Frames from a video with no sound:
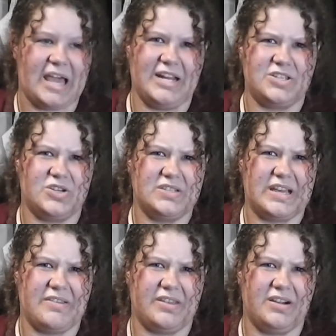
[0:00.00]
And it turns
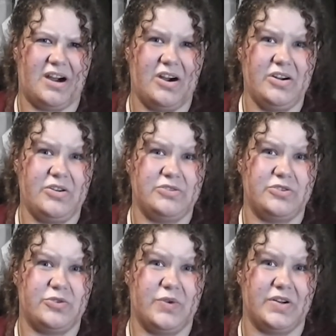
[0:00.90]
out there are no
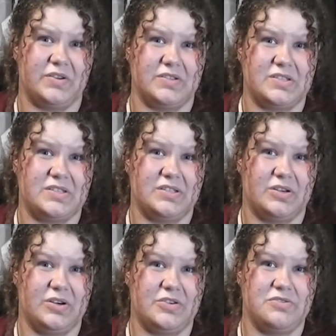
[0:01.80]
tutorials,
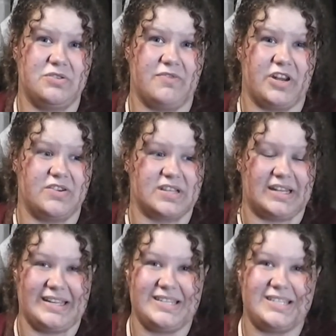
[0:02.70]
or YouTube videos at
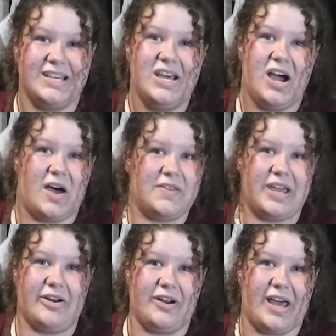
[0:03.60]
least, on the
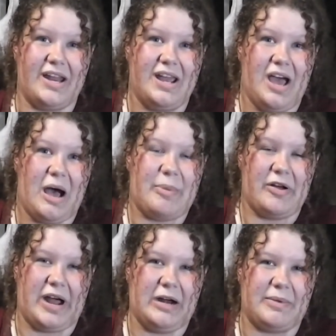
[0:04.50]
internet
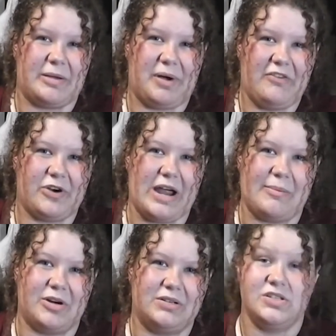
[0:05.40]
about how to make a Boffer hammer.